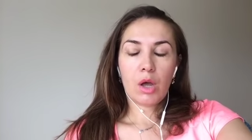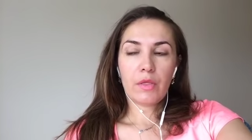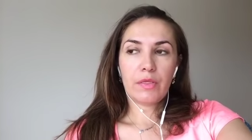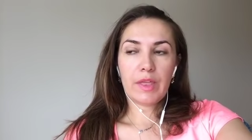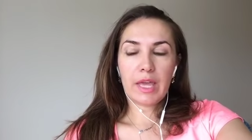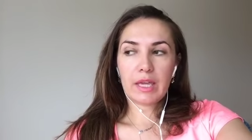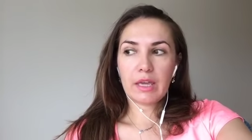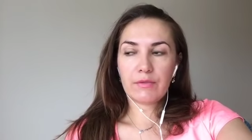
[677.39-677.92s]

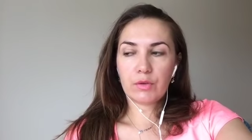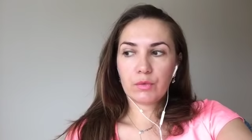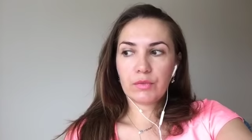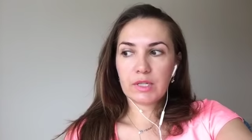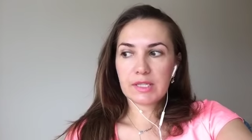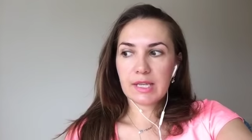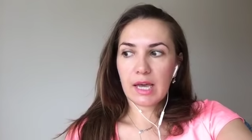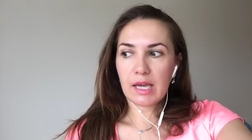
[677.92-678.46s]
they give you
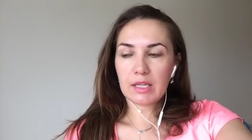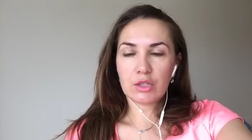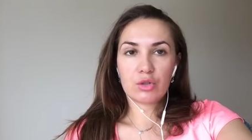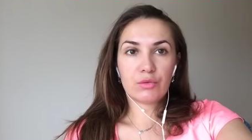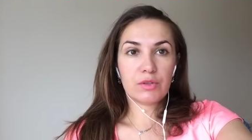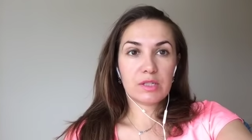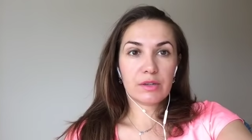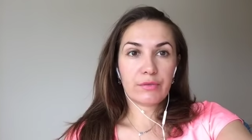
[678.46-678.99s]
visa, E2
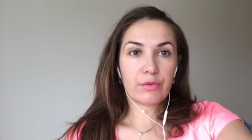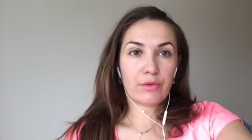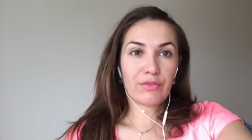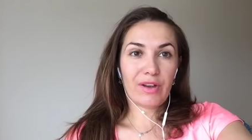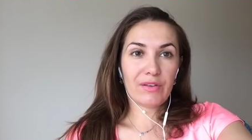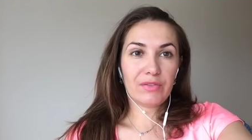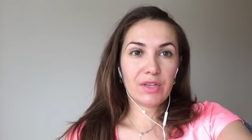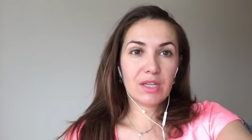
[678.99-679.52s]
visa for
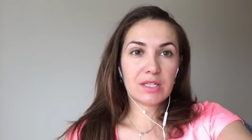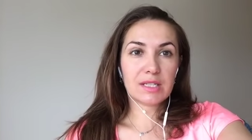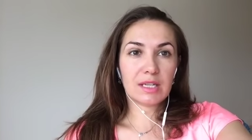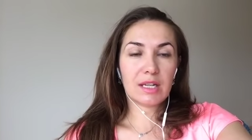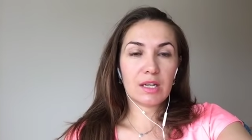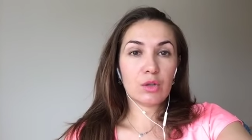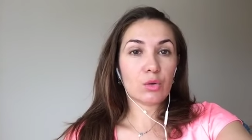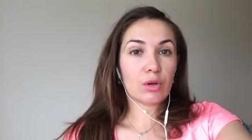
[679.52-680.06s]
5 years, and
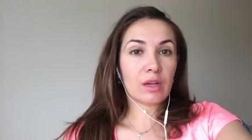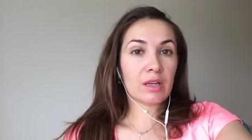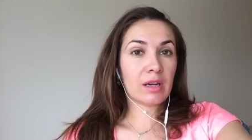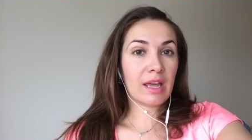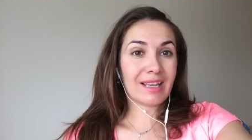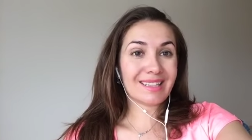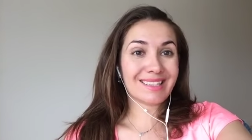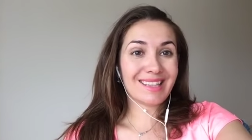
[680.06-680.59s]
then you can
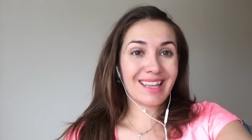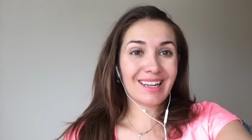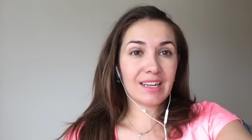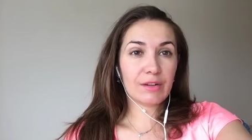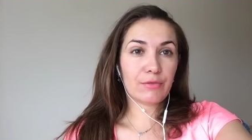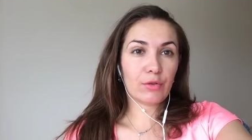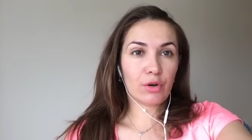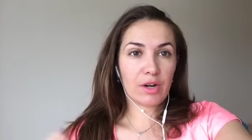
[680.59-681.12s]
extend
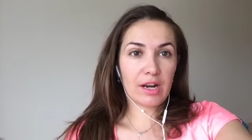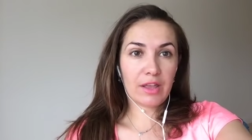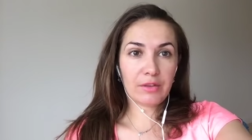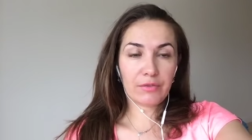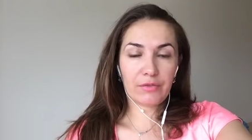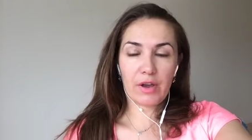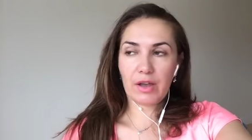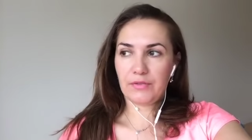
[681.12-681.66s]
it for another
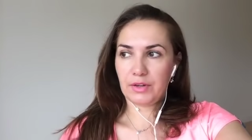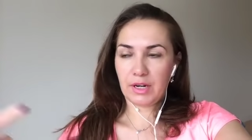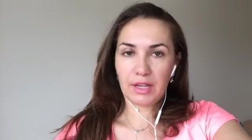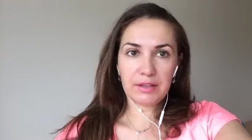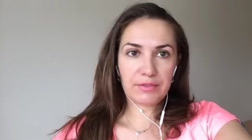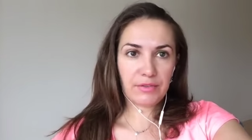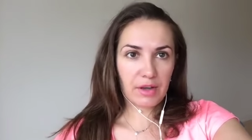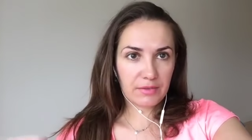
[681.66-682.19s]
5,
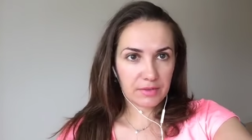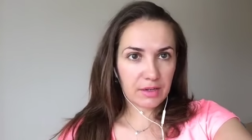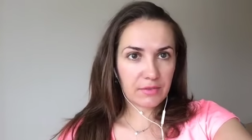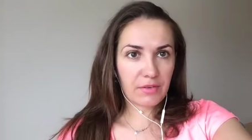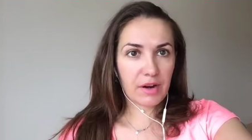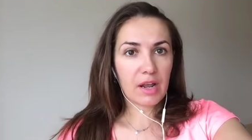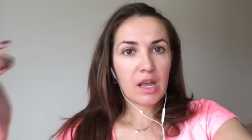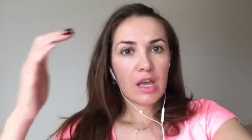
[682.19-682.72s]
another 5, another
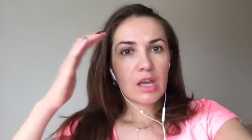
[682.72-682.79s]
5.